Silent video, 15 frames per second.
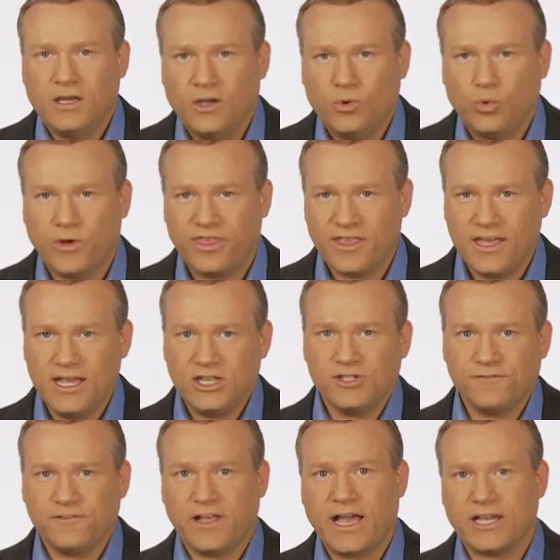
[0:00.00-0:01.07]
With
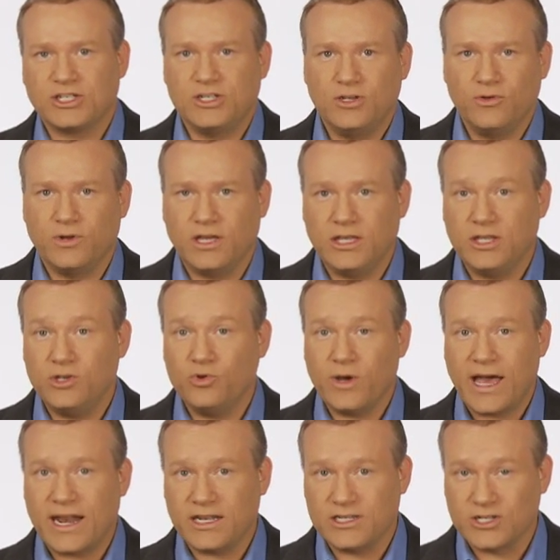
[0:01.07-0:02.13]
each flash unit, you
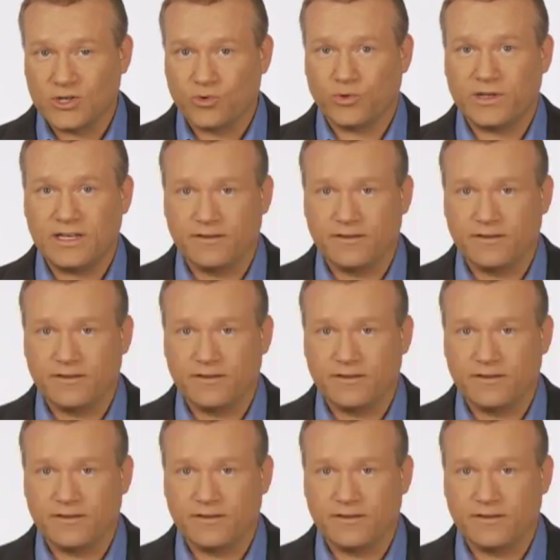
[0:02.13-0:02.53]
add a degree